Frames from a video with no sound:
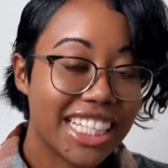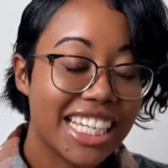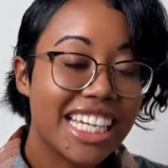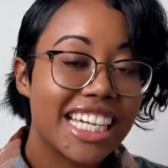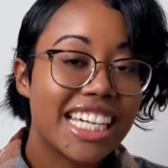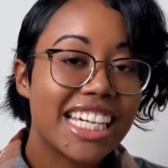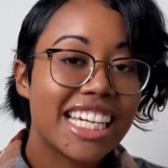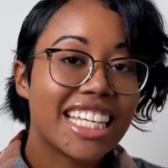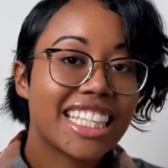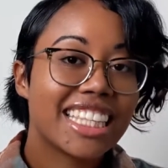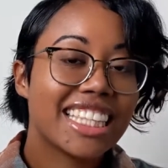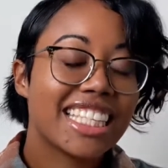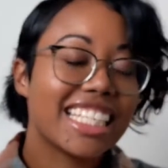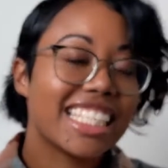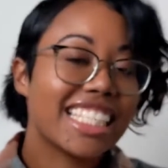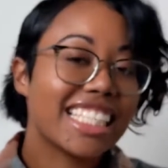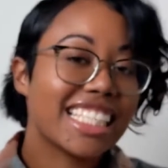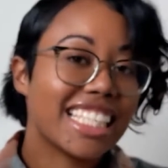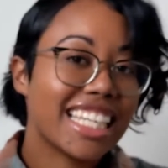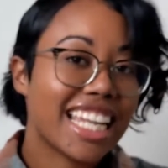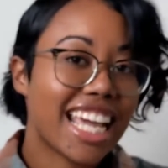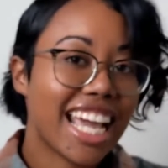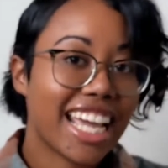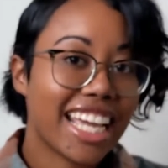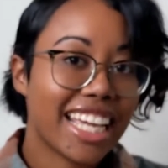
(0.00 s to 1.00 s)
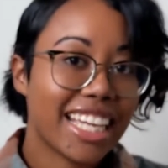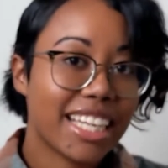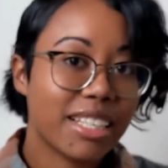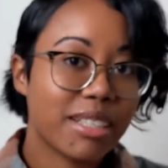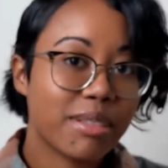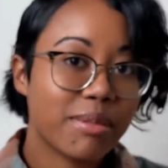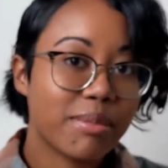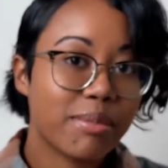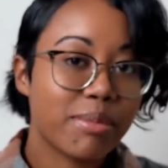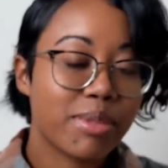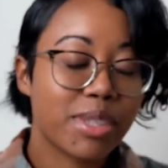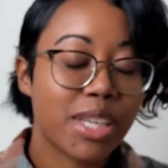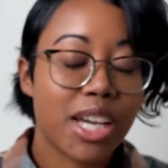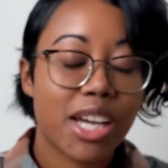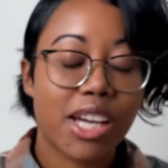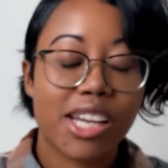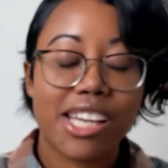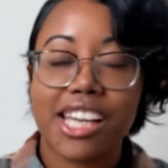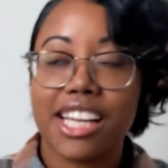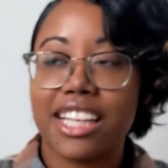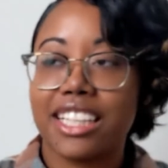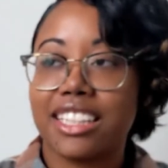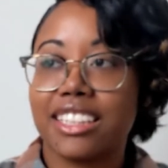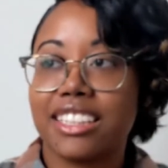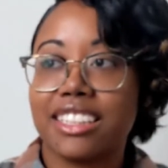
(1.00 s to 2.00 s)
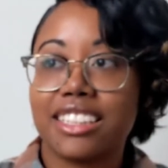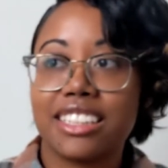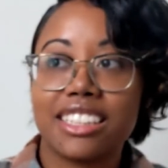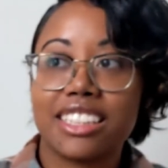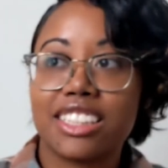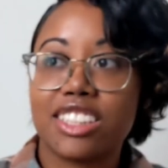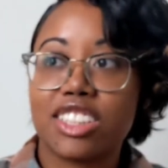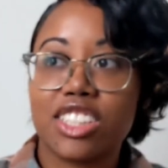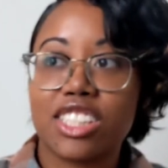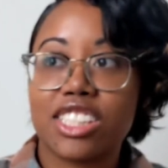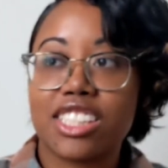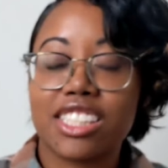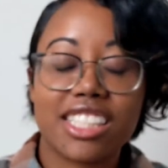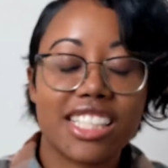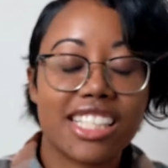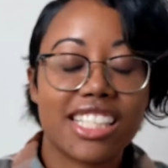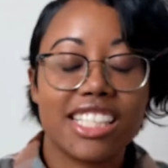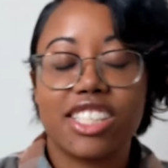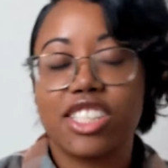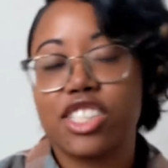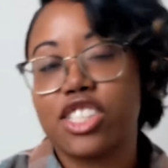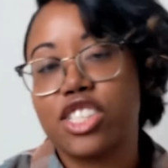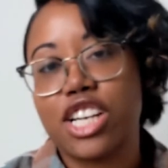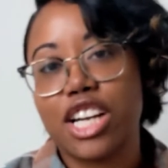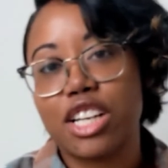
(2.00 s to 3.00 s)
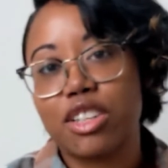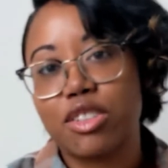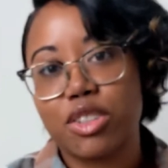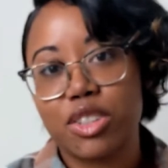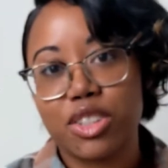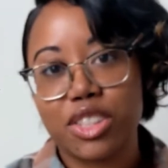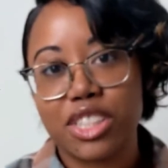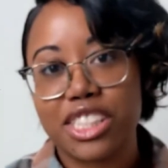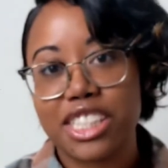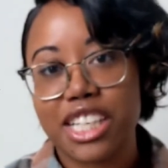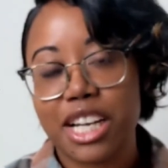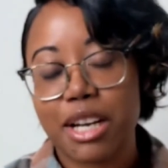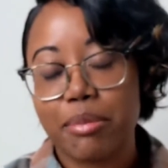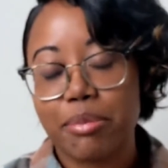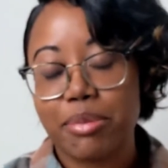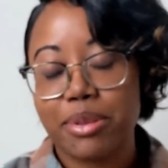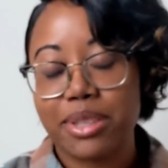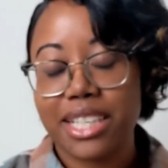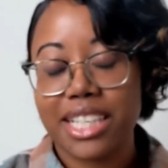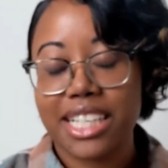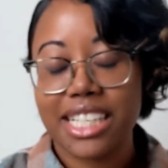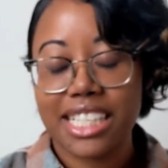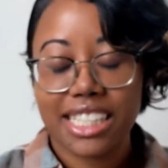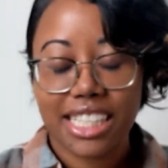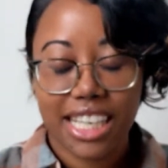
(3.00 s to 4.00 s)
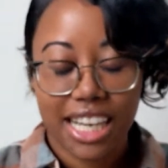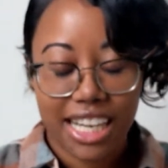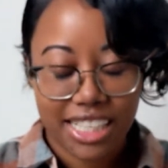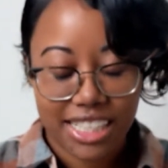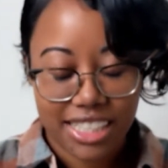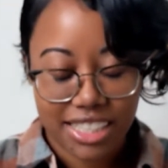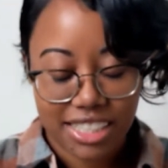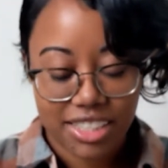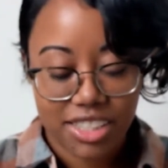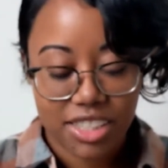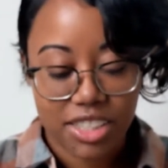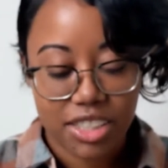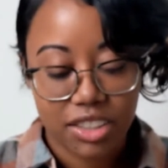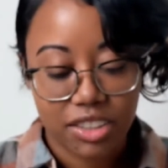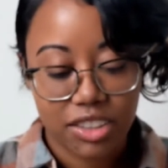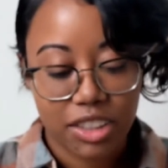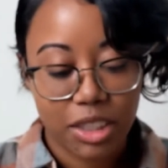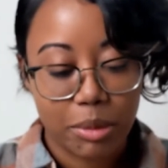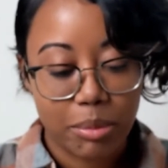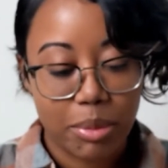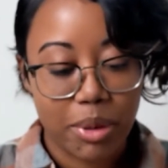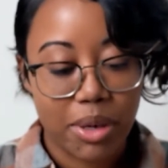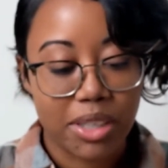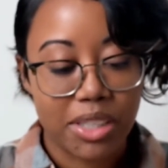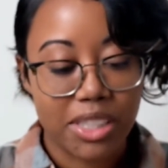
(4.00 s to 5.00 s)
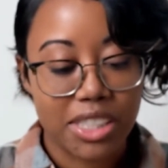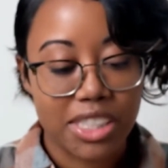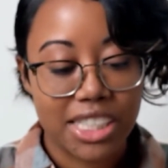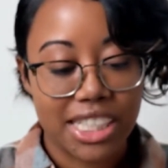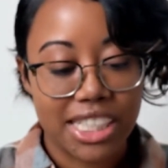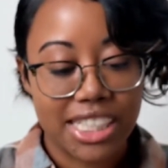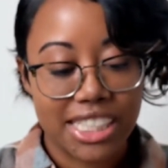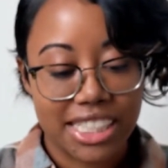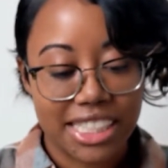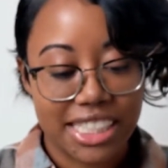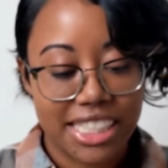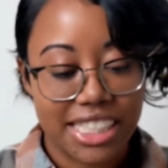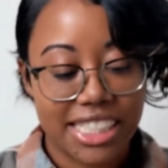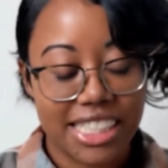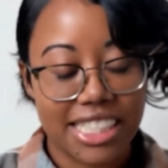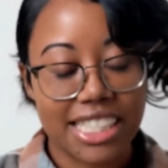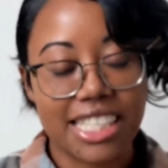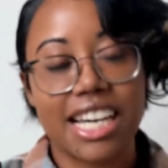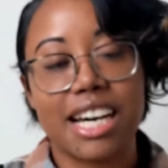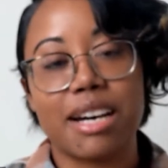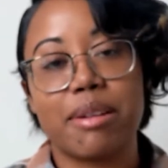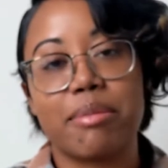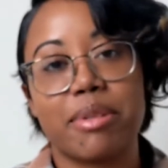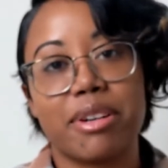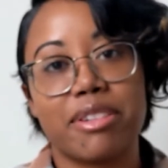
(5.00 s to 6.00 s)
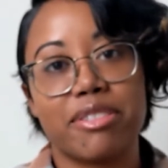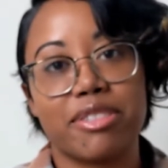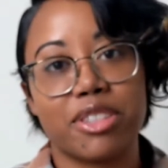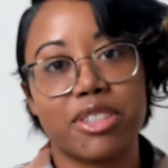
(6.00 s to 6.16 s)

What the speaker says: these names and just in general the Japanese, I sincerely apologize. It is not my first